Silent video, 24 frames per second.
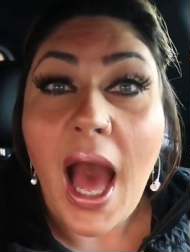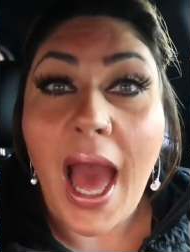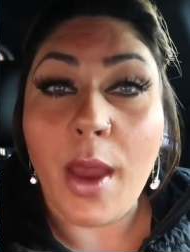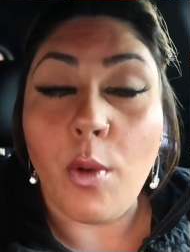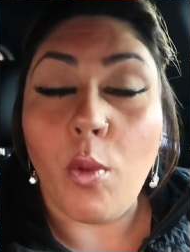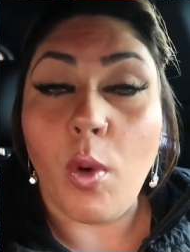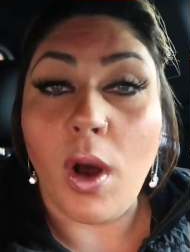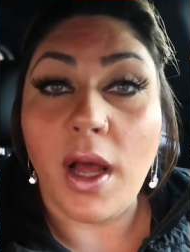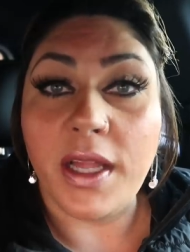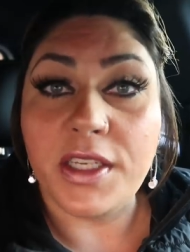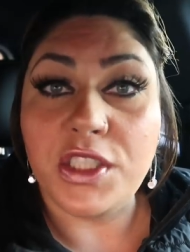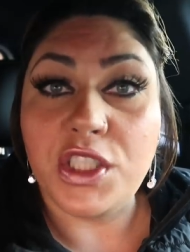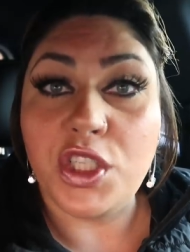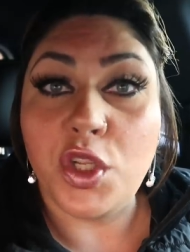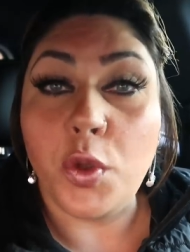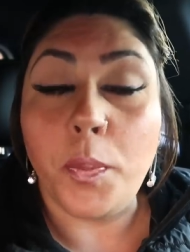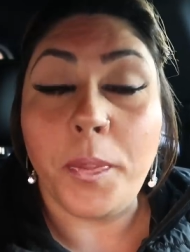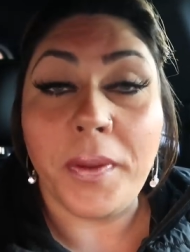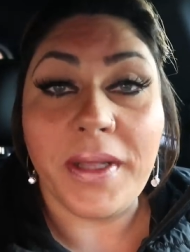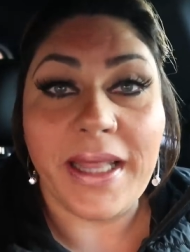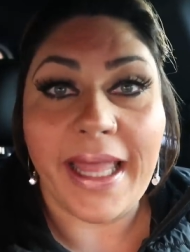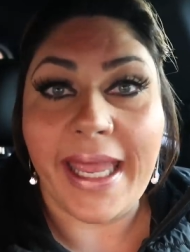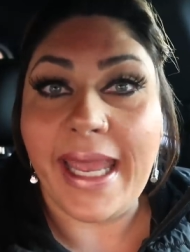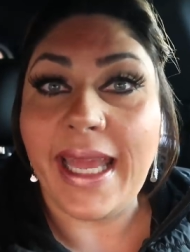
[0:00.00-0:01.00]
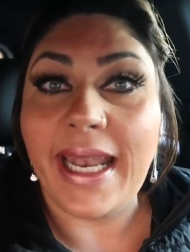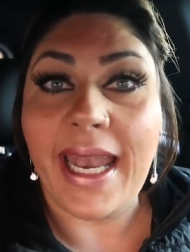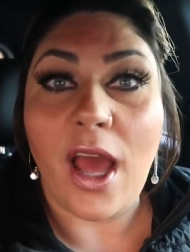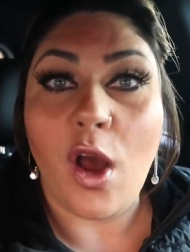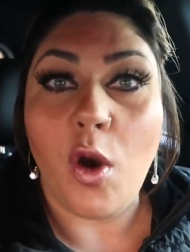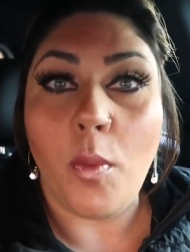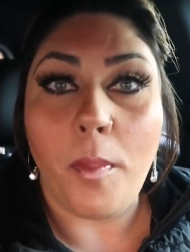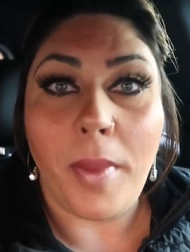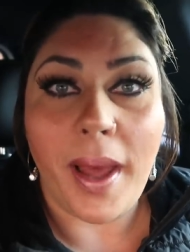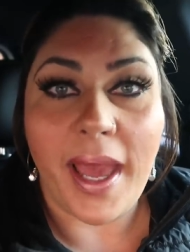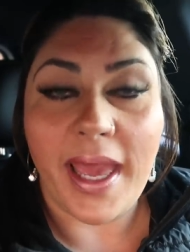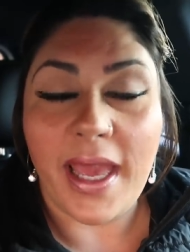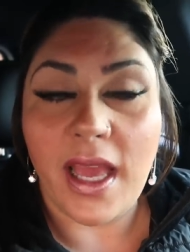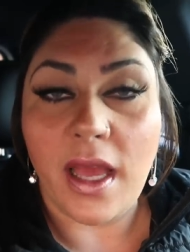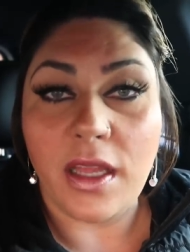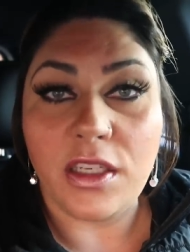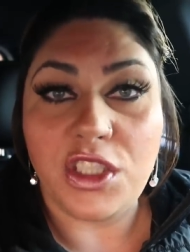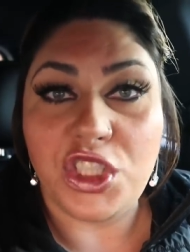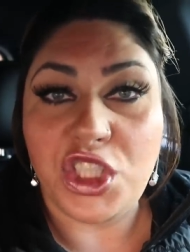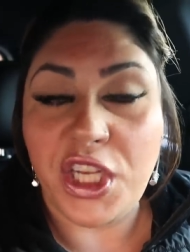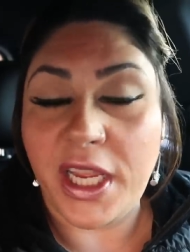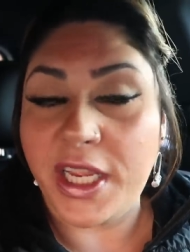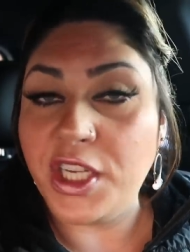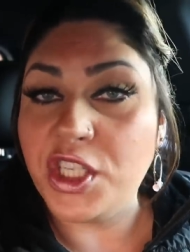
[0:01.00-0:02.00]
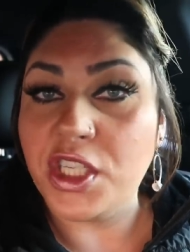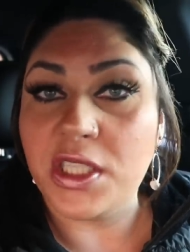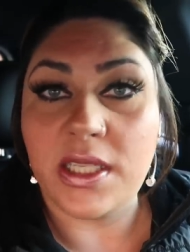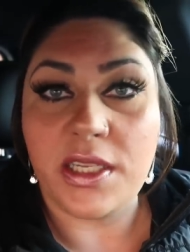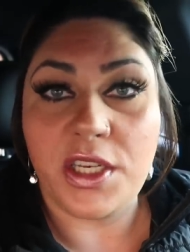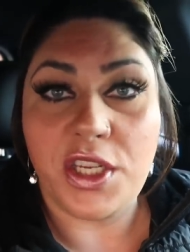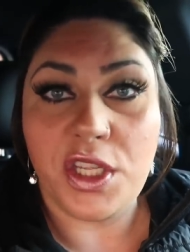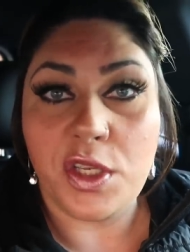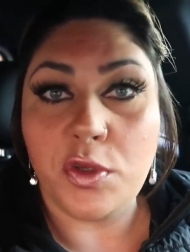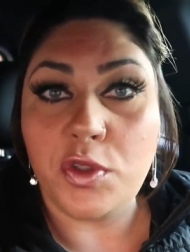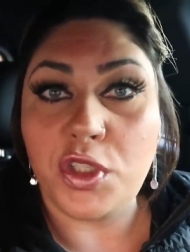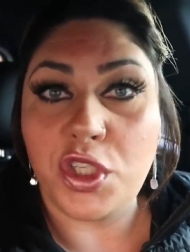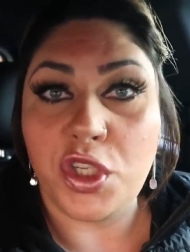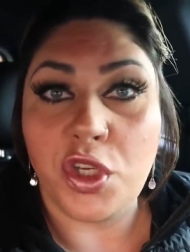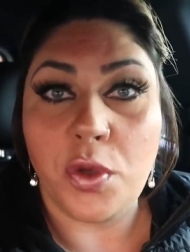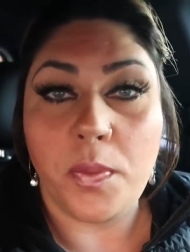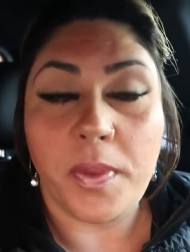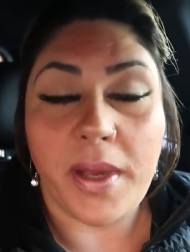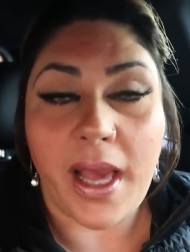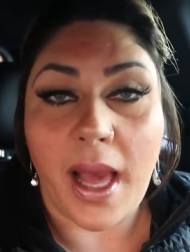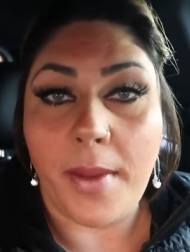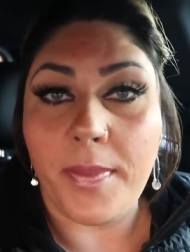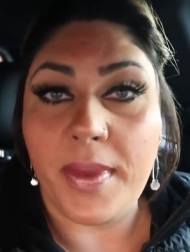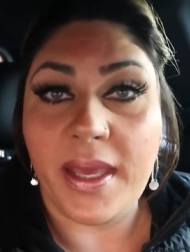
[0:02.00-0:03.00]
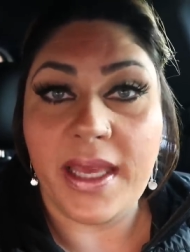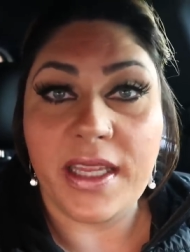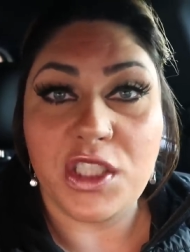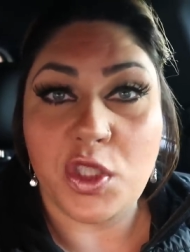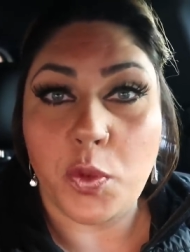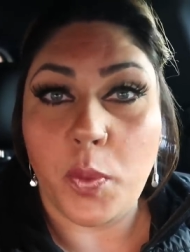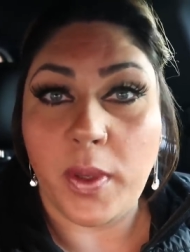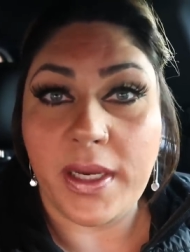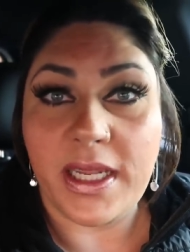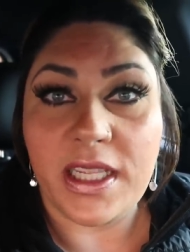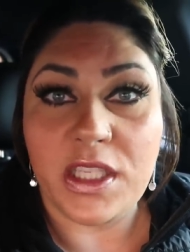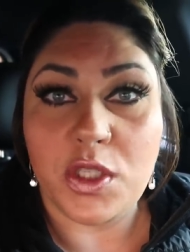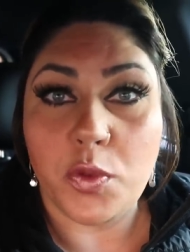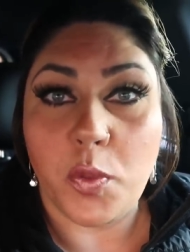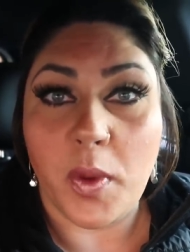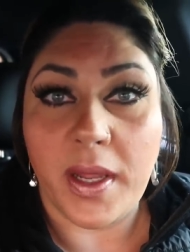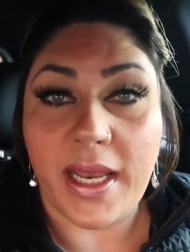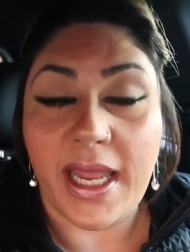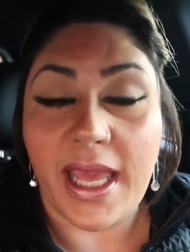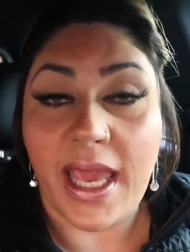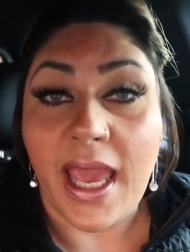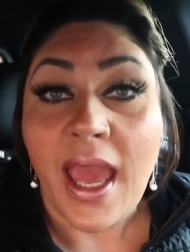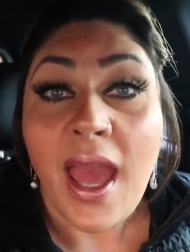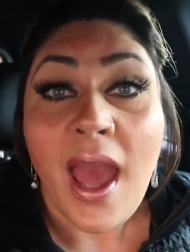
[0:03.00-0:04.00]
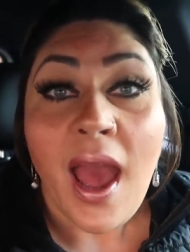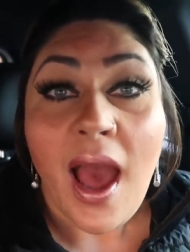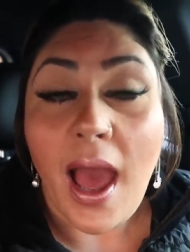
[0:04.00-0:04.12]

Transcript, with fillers: I want to plan out my changes in YouTube coming in 2020.